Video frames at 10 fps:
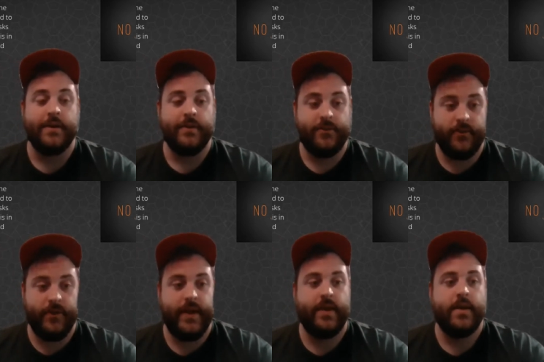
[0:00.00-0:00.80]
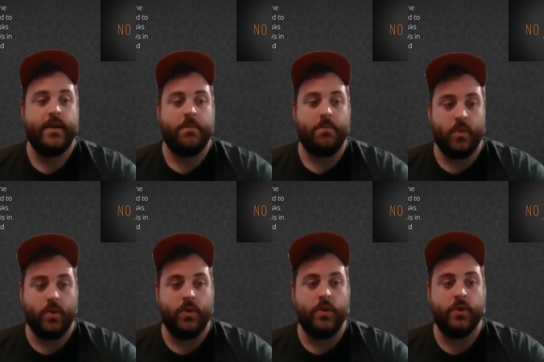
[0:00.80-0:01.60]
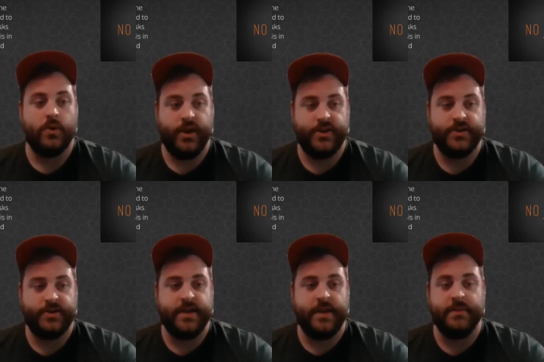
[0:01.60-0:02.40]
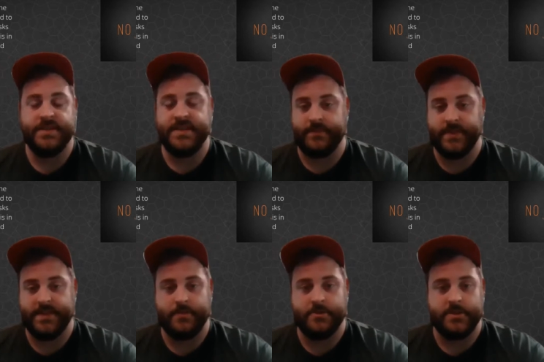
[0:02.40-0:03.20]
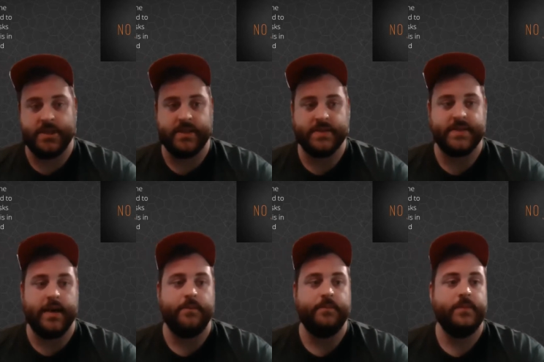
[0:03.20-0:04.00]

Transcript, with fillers: free moral creatures. I'm going to sum this up, so check this out.